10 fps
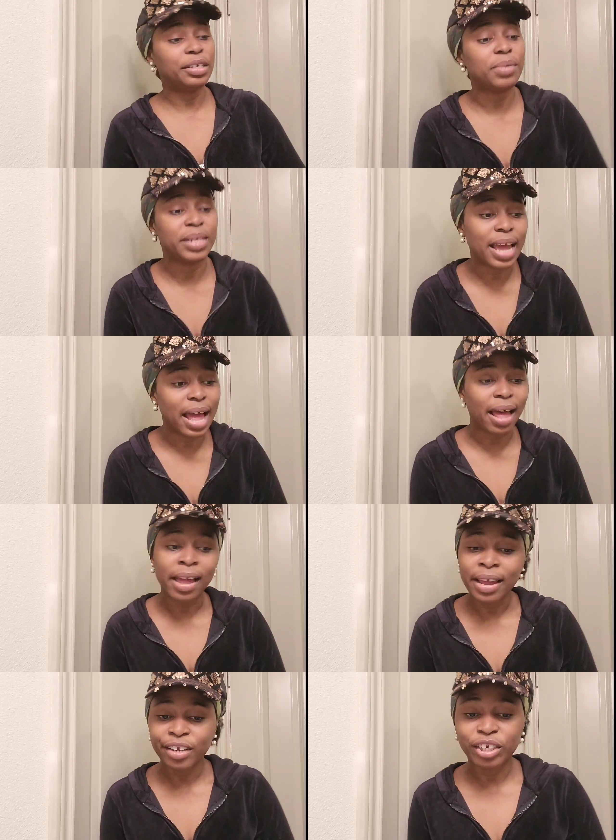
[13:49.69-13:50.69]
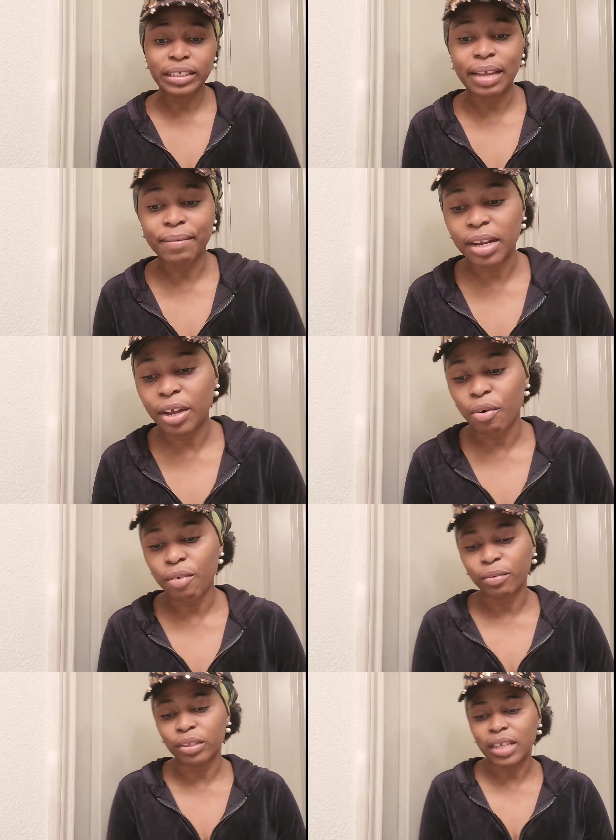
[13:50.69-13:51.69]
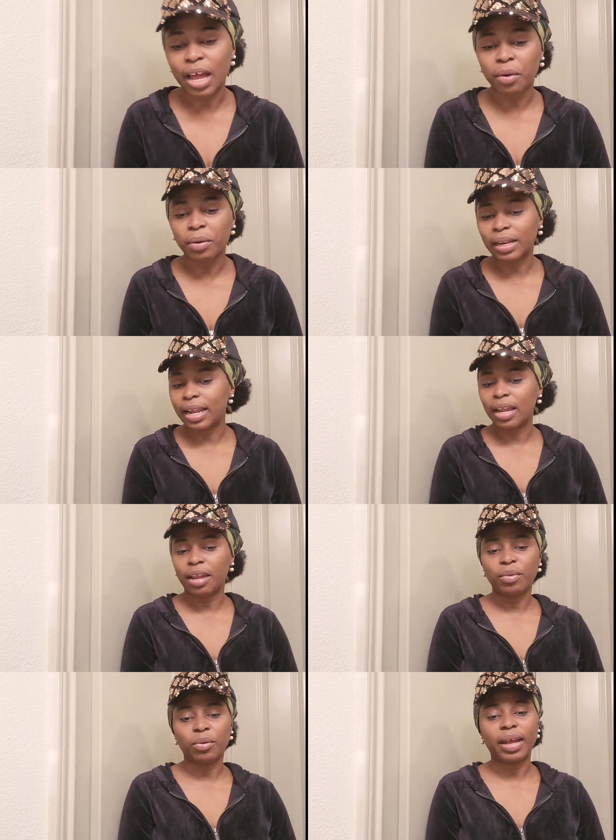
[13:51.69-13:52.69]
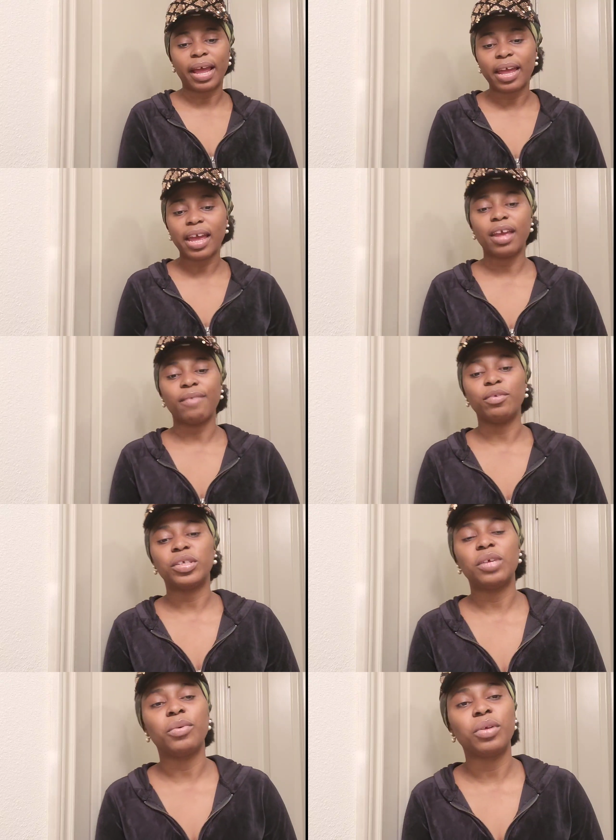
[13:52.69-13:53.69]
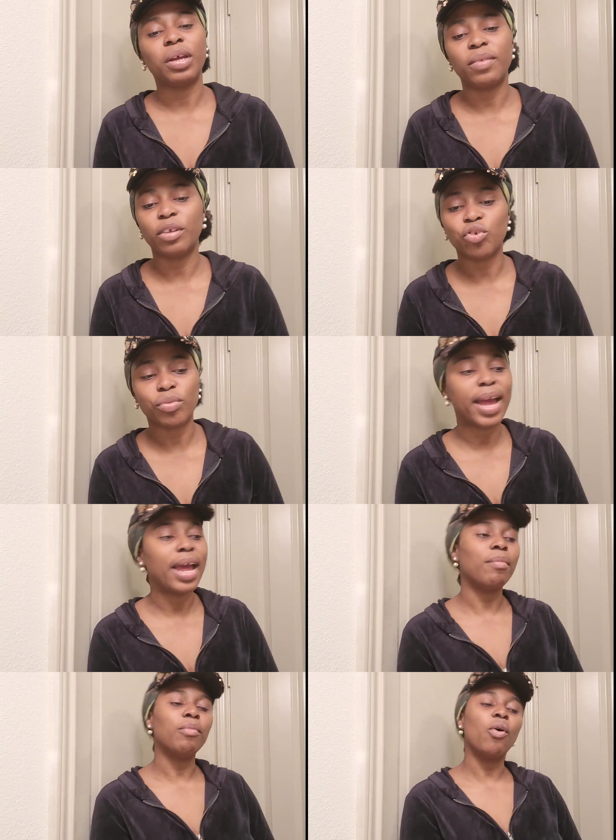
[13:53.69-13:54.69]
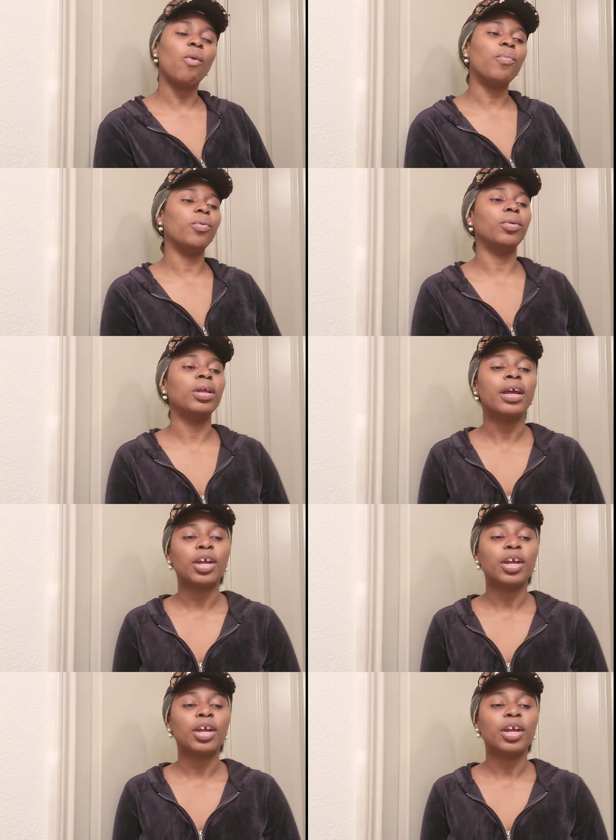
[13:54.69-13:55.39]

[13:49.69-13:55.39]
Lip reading: So yeah, she's definitely going for Taku and letting him know that, hey, if you still want to give it a try, I'm open.